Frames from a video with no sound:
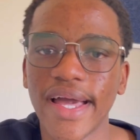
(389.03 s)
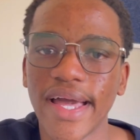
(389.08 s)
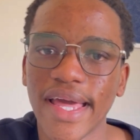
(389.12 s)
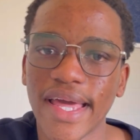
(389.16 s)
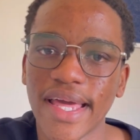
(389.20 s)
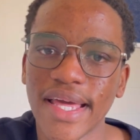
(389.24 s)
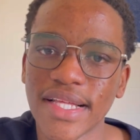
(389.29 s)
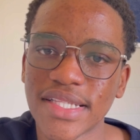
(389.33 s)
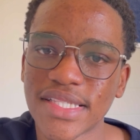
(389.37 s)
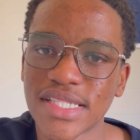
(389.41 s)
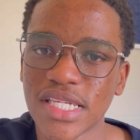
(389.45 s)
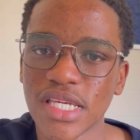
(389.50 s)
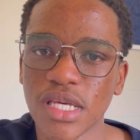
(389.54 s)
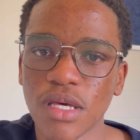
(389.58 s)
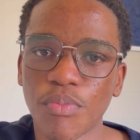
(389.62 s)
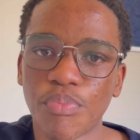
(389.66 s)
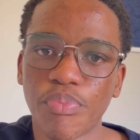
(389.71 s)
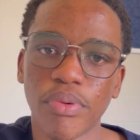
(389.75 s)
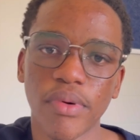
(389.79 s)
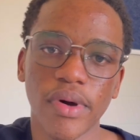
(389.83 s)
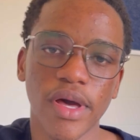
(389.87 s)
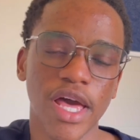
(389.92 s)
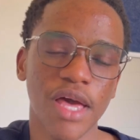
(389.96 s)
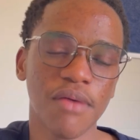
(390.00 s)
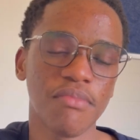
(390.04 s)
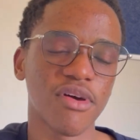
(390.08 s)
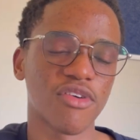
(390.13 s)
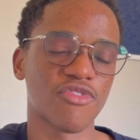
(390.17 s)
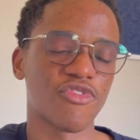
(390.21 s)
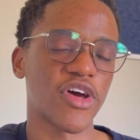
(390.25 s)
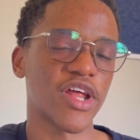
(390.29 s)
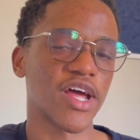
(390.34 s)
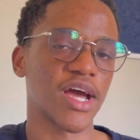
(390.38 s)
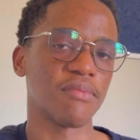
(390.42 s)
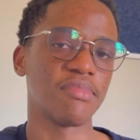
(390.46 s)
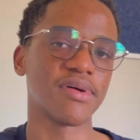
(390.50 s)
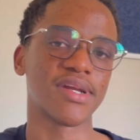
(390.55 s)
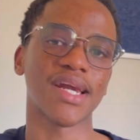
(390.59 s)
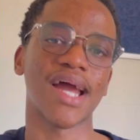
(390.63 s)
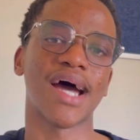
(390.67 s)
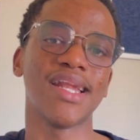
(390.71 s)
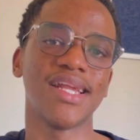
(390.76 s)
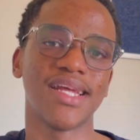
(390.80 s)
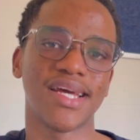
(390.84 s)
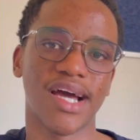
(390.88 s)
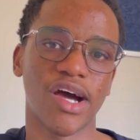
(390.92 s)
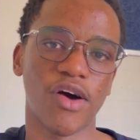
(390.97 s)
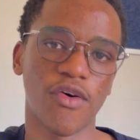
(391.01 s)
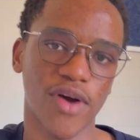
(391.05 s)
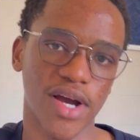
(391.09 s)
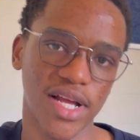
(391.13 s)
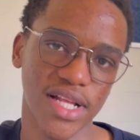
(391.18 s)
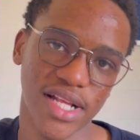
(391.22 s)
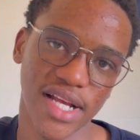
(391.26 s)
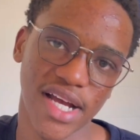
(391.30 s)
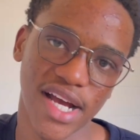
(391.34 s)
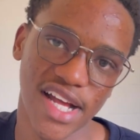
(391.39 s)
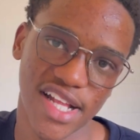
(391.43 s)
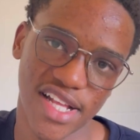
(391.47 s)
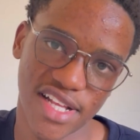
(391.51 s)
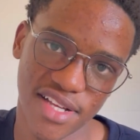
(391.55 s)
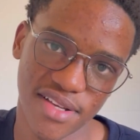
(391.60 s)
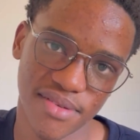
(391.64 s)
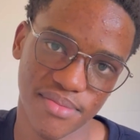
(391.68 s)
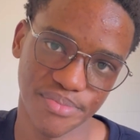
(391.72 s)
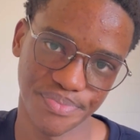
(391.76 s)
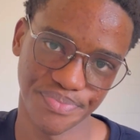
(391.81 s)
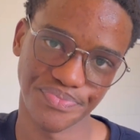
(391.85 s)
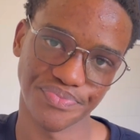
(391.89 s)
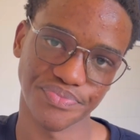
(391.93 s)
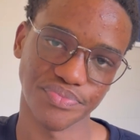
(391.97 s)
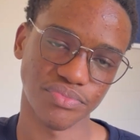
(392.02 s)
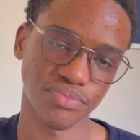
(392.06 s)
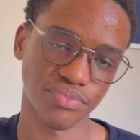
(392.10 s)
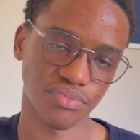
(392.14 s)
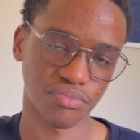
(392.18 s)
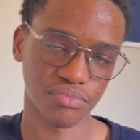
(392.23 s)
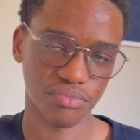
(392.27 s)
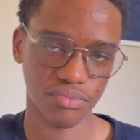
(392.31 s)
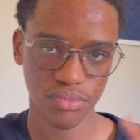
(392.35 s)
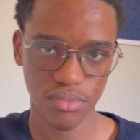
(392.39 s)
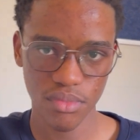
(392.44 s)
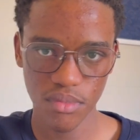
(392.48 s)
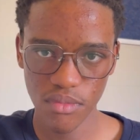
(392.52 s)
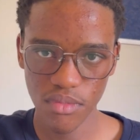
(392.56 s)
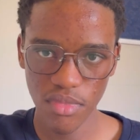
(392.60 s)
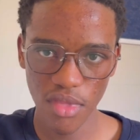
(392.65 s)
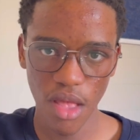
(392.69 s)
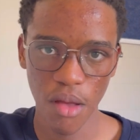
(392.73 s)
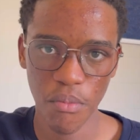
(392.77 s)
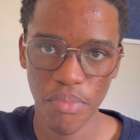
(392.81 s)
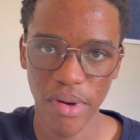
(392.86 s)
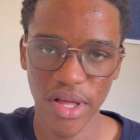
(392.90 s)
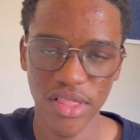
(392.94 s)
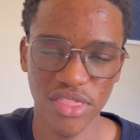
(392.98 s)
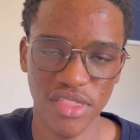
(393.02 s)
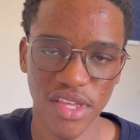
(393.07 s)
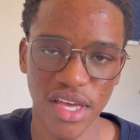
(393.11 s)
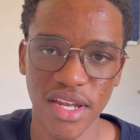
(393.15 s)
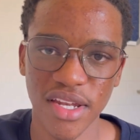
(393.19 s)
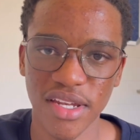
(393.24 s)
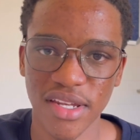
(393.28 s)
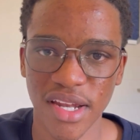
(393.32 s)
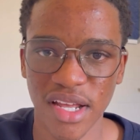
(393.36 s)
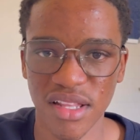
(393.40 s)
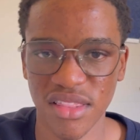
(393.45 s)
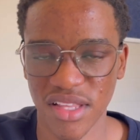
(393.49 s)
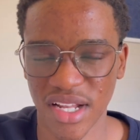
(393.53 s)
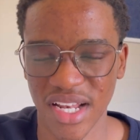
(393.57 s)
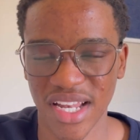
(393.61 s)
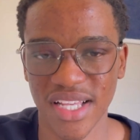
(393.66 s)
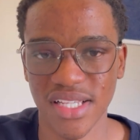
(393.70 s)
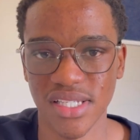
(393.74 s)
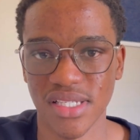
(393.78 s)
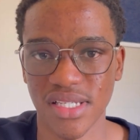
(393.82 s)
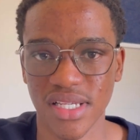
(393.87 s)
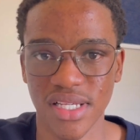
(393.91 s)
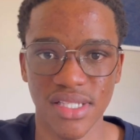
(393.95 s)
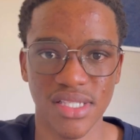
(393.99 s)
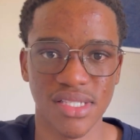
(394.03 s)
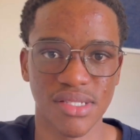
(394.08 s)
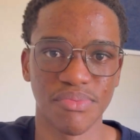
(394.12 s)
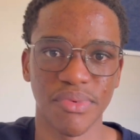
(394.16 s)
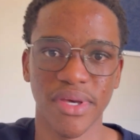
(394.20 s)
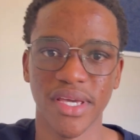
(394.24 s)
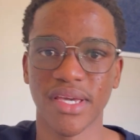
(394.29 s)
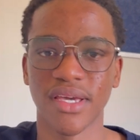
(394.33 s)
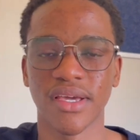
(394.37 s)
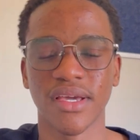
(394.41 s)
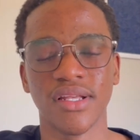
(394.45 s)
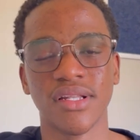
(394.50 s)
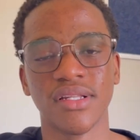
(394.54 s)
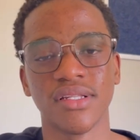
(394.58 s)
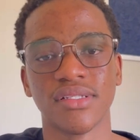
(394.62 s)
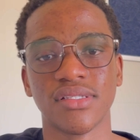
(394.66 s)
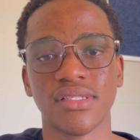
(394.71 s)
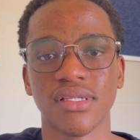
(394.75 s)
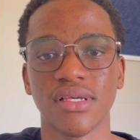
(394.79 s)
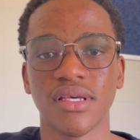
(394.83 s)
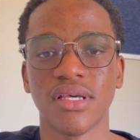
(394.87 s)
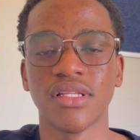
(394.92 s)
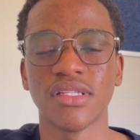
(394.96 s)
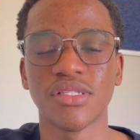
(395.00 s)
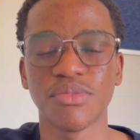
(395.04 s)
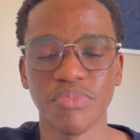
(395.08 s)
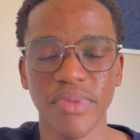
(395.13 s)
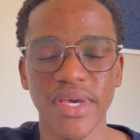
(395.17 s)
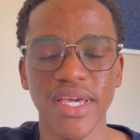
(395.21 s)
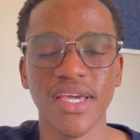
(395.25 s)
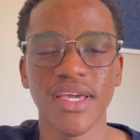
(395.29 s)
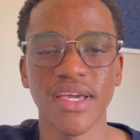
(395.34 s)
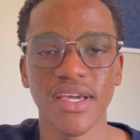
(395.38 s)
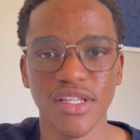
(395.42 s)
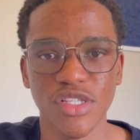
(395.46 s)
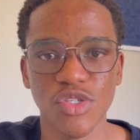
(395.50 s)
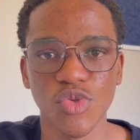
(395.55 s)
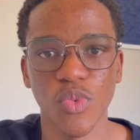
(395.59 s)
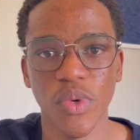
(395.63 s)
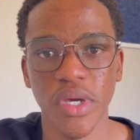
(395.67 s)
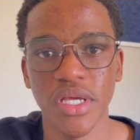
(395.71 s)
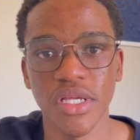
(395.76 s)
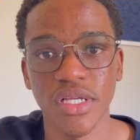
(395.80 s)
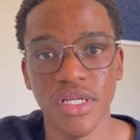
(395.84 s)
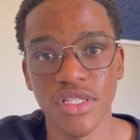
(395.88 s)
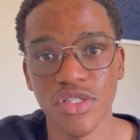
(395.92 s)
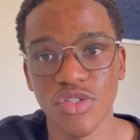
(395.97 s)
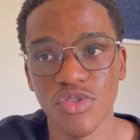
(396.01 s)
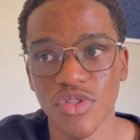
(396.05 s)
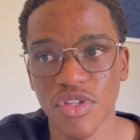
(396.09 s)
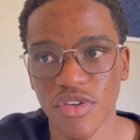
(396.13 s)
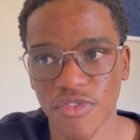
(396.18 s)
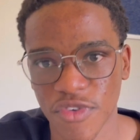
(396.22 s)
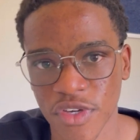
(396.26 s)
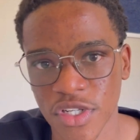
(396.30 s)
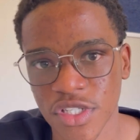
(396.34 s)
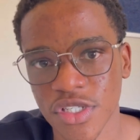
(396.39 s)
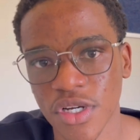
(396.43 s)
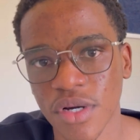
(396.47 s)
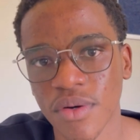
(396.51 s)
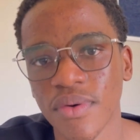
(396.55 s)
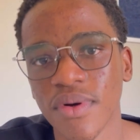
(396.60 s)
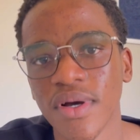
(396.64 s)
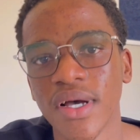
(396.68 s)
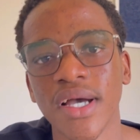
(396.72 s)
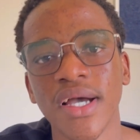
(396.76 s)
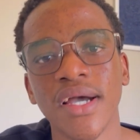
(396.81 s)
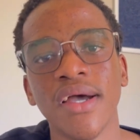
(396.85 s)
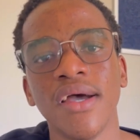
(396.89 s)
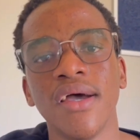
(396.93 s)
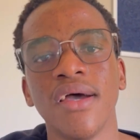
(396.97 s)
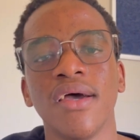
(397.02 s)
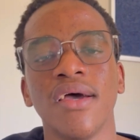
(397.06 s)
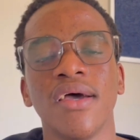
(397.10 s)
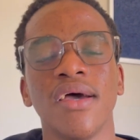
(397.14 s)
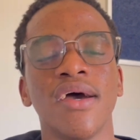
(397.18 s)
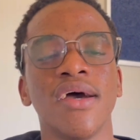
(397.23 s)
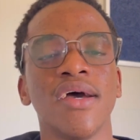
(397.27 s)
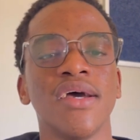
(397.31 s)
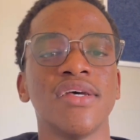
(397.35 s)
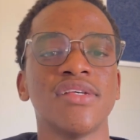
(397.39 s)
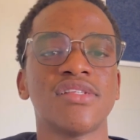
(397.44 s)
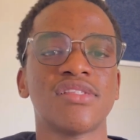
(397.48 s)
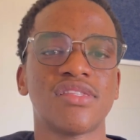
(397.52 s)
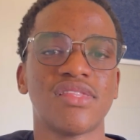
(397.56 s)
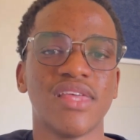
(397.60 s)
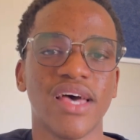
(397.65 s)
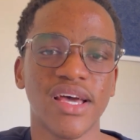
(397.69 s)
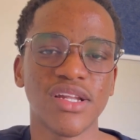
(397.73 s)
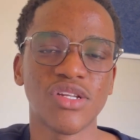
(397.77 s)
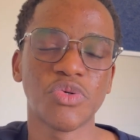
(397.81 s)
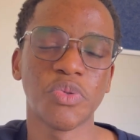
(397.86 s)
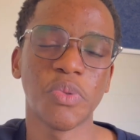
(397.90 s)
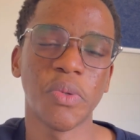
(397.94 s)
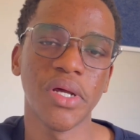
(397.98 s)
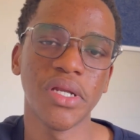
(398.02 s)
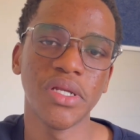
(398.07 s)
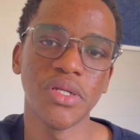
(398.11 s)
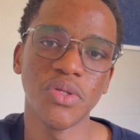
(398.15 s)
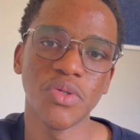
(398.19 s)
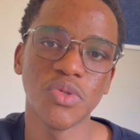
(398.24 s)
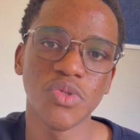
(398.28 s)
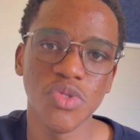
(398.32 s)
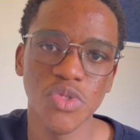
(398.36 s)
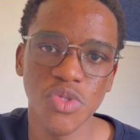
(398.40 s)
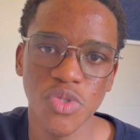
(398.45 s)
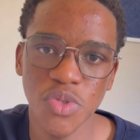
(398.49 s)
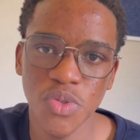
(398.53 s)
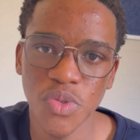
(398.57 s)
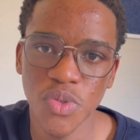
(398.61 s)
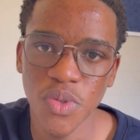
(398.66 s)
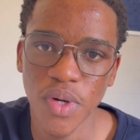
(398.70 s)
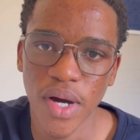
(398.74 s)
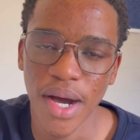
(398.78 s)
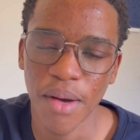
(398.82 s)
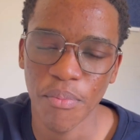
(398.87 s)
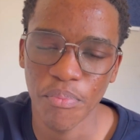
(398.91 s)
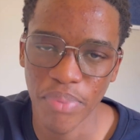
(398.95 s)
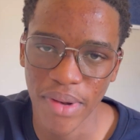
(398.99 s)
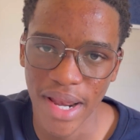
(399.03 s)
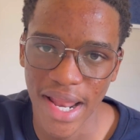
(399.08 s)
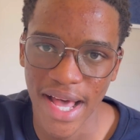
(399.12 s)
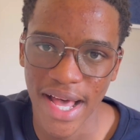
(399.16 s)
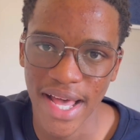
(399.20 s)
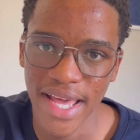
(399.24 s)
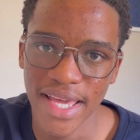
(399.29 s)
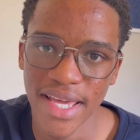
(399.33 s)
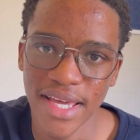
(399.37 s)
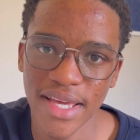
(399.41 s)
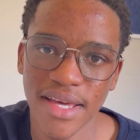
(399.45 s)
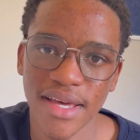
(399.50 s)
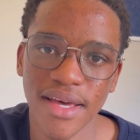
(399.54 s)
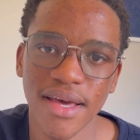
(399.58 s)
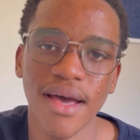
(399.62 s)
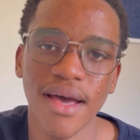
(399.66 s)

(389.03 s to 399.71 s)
itip ebekufanele ngabe ngiqale ngawo kahle kahle, but then nonetheless it's making its way into the video, is that when you do apply